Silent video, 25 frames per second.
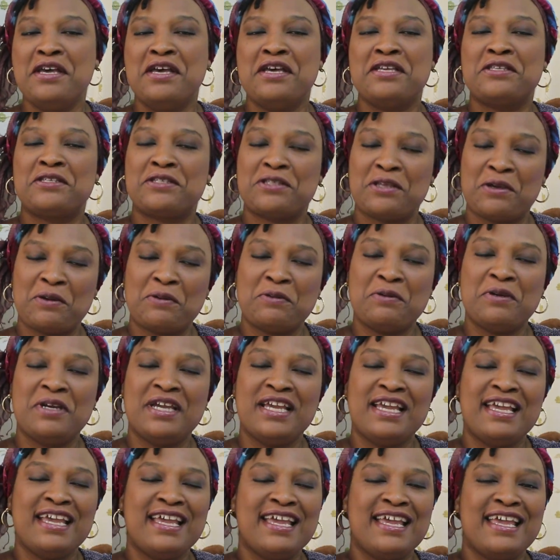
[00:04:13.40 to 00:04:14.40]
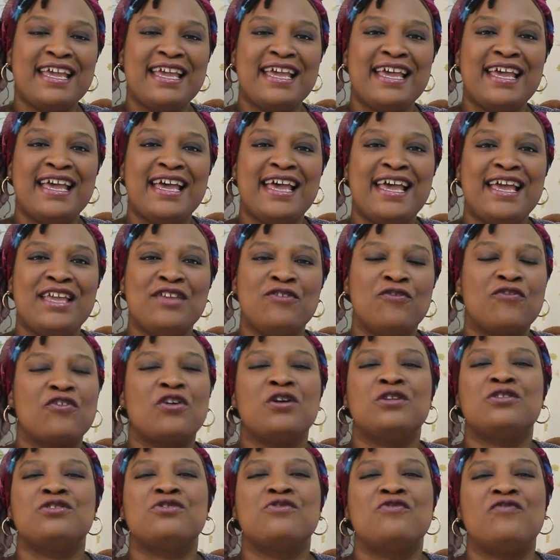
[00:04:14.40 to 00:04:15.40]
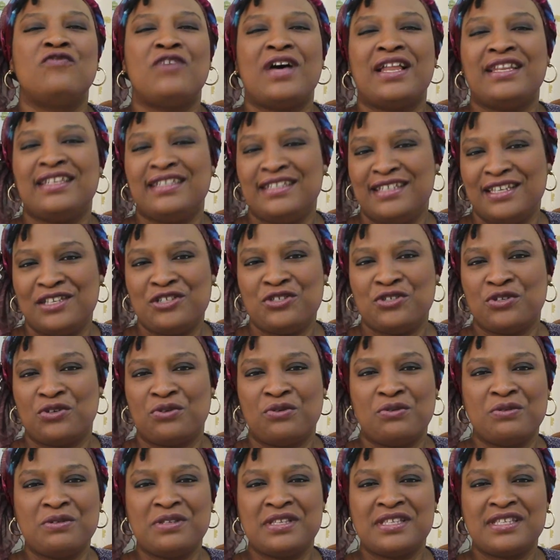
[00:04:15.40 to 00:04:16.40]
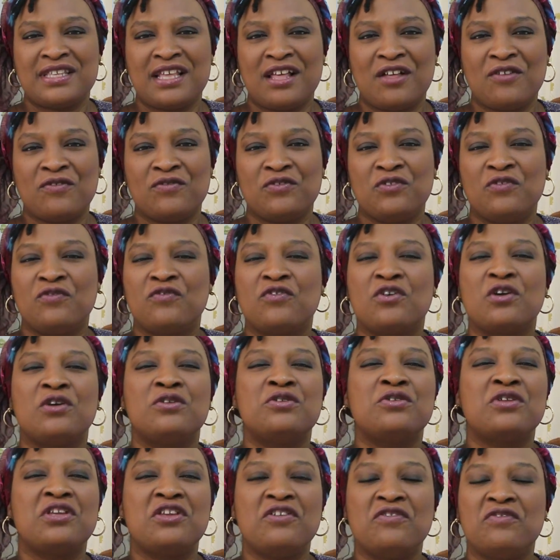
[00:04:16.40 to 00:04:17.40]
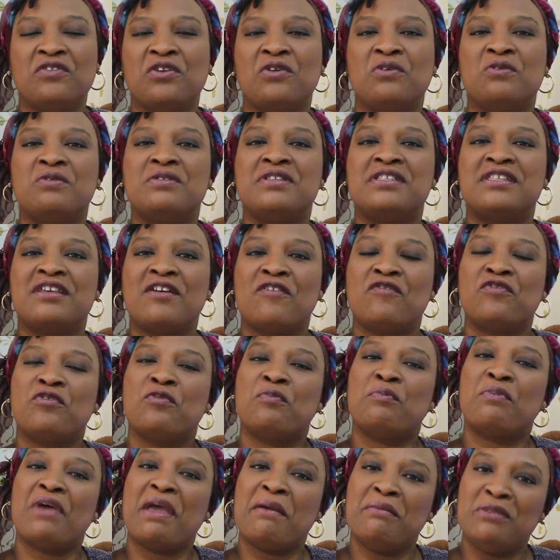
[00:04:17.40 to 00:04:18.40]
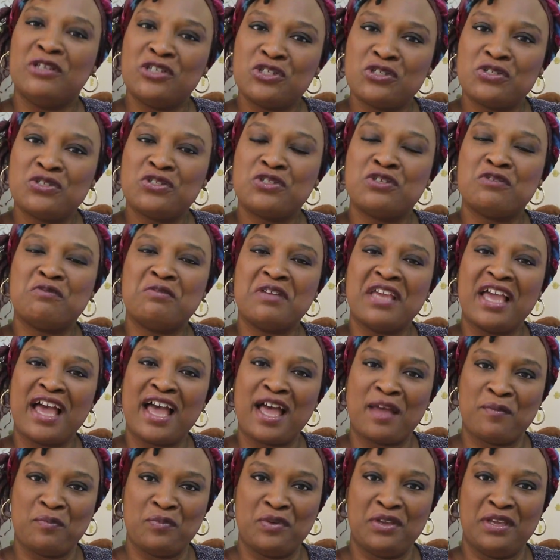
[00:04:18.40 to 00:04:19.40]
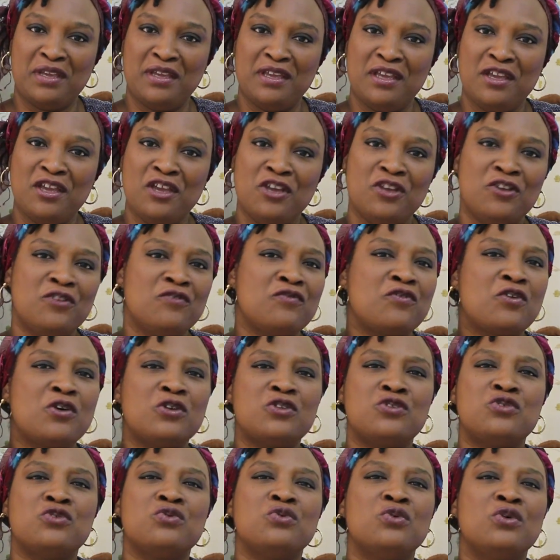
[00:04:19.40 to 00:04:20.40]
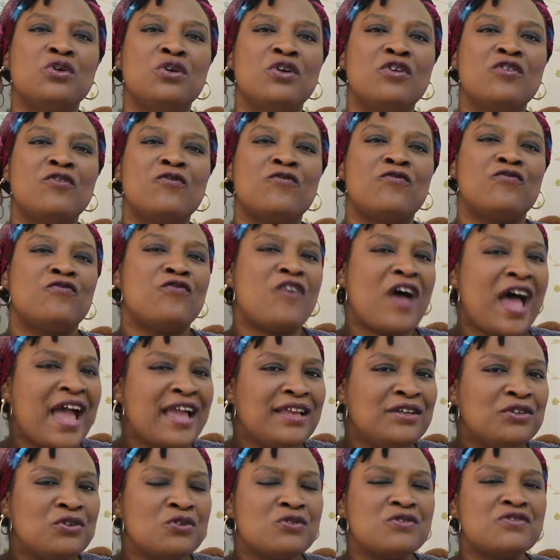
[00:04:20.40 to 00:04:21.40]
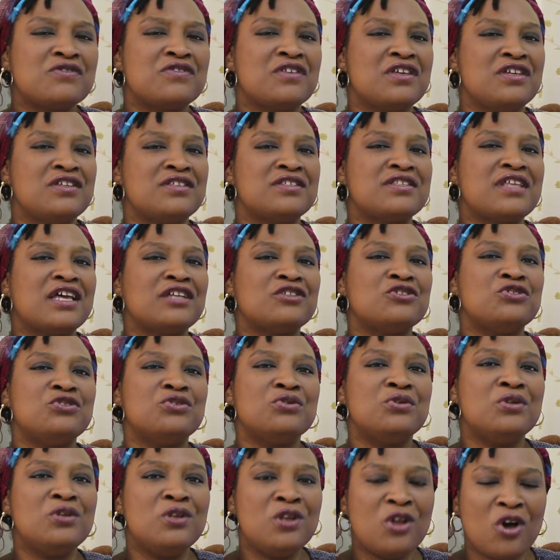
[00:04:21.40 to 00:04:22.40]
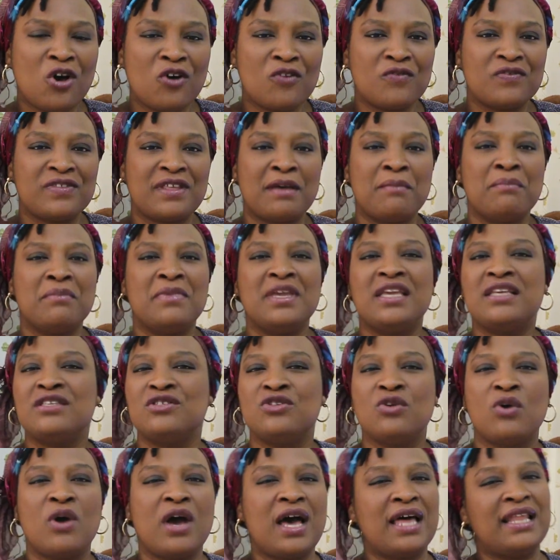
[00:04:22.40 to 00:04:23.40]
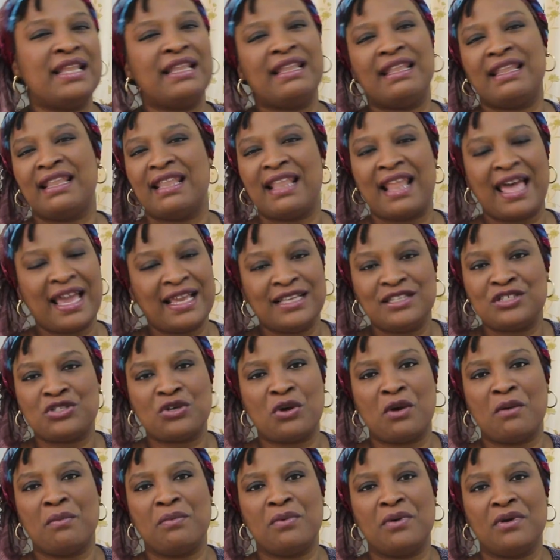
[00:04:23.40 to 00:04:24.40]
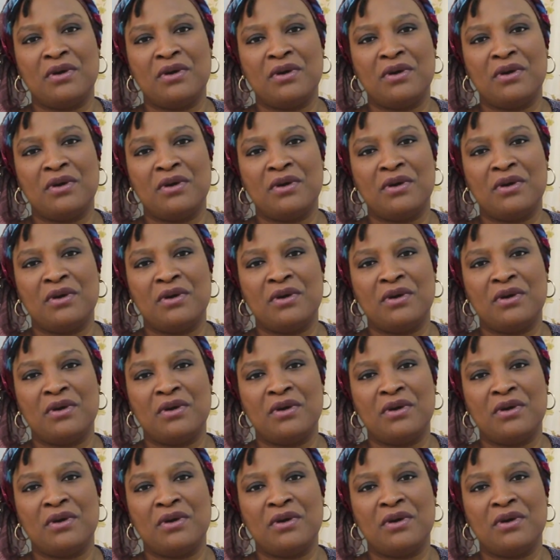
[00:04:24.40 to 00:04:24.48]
So you've got to validate your own self. You've got to give your own self the permission to be happy. You've got to find those things that you love, that makes your heart light up.